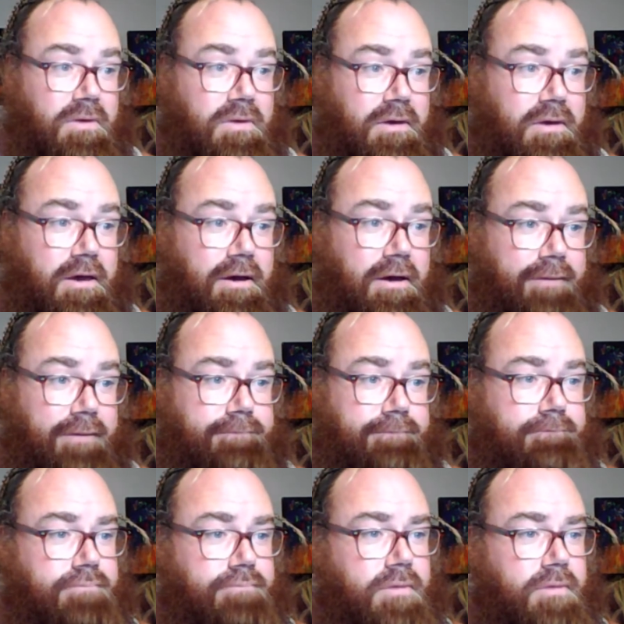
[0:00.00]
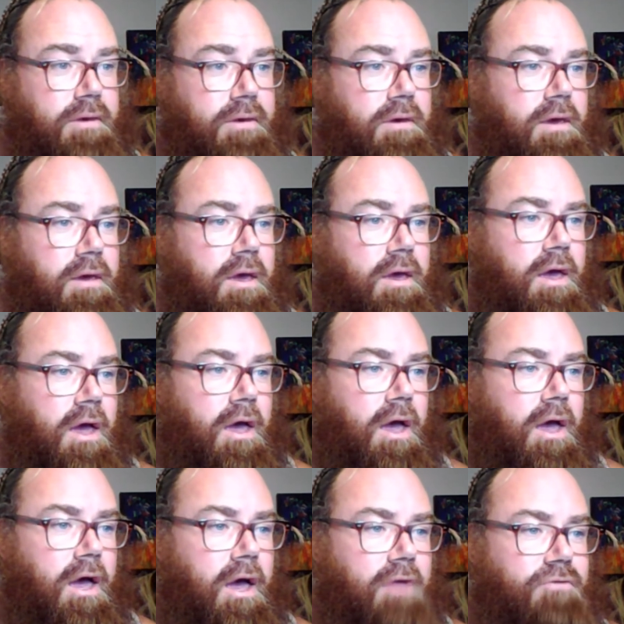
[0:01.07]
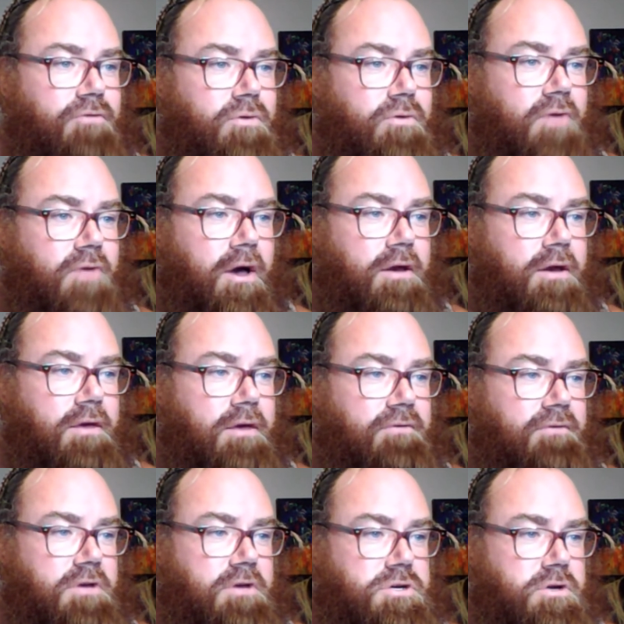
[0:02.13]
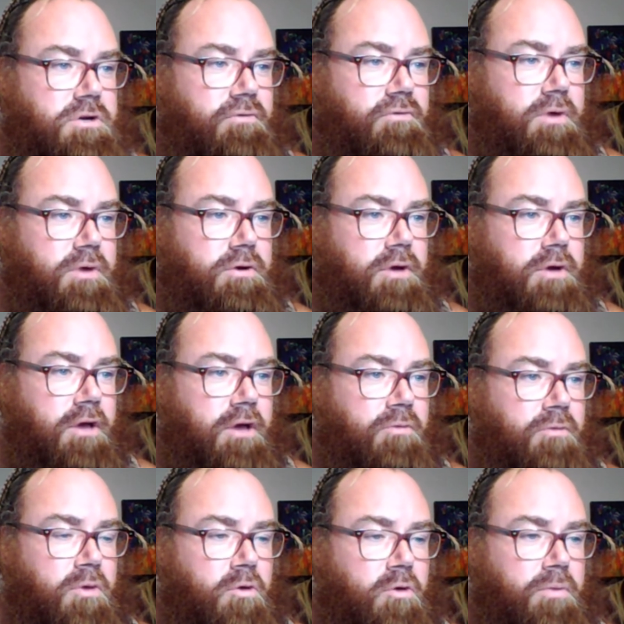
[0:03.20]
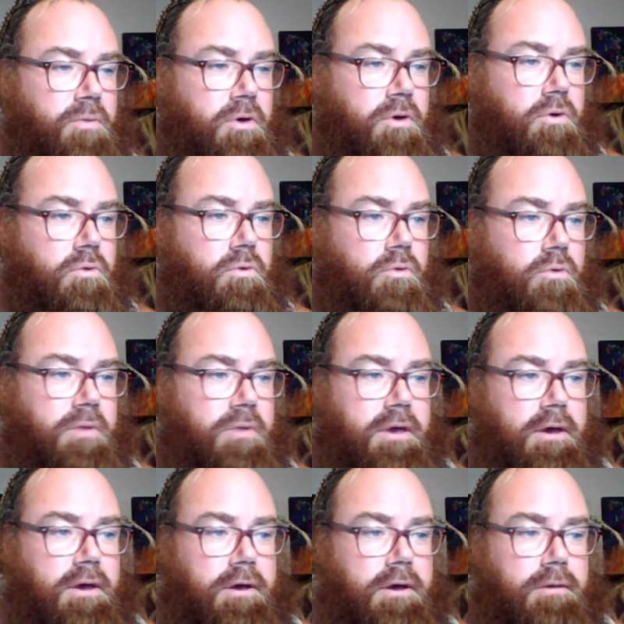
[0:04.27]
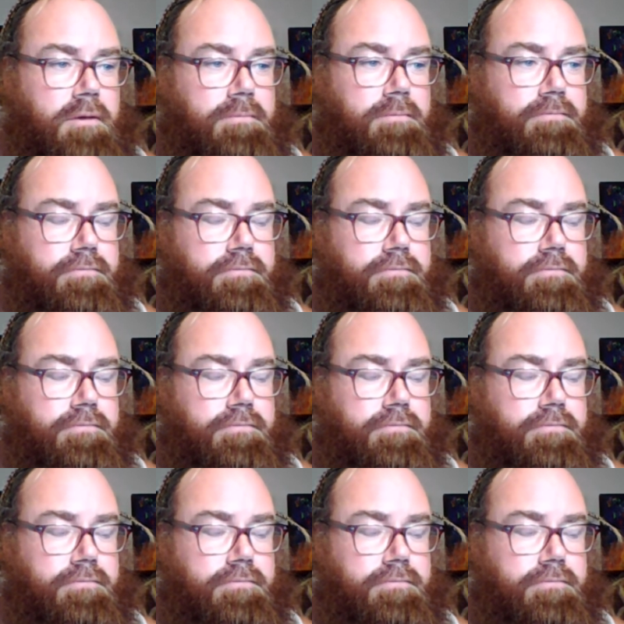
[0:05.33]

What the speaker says: Yeah. Have you gotten a vision of when your next pew pew will be yet?